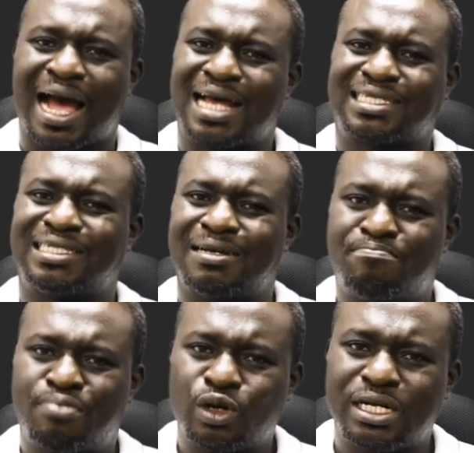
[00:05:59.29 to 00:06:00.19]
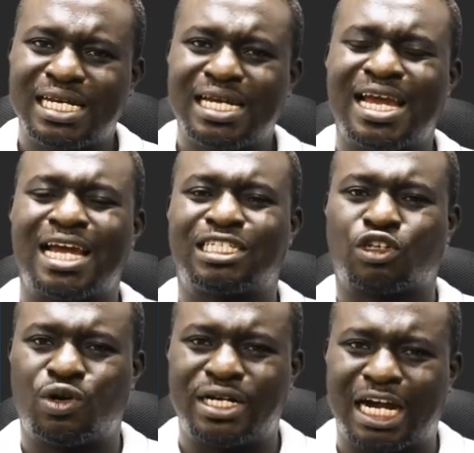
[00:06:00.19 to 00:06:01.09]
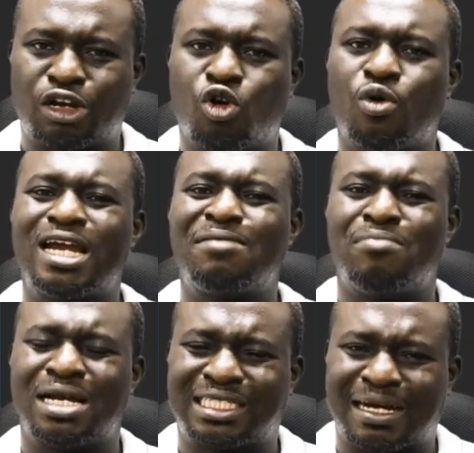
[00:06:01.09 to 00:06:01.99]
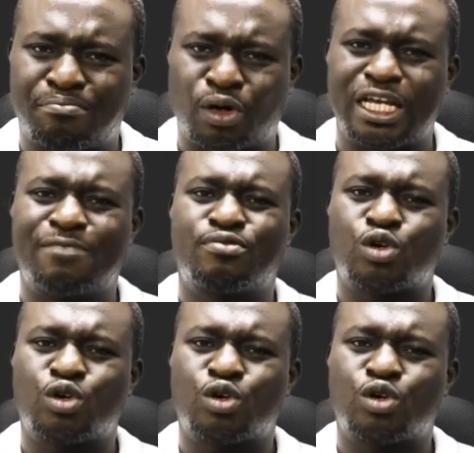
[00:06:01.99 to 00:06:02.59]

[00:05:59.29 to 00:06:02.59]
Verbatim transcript: as the body is undergoing metabolic